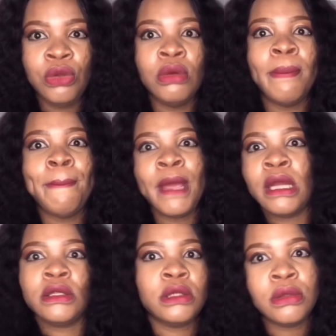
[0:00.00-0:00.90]
you
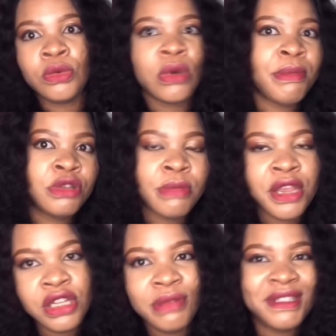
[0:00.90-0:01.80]
better subscribe to my
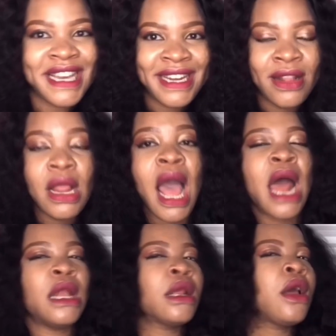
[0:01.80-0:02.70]
YouTube channel
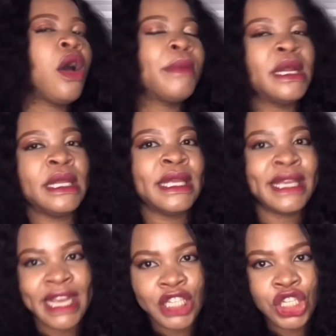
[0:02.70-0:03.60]
and come and
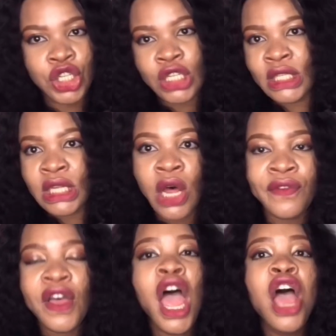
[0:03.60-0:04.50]
get
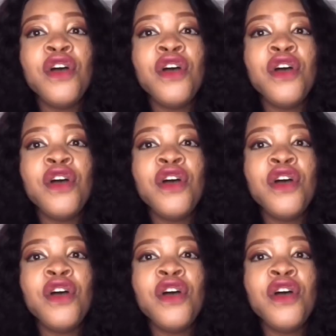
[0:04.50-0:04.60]
yourself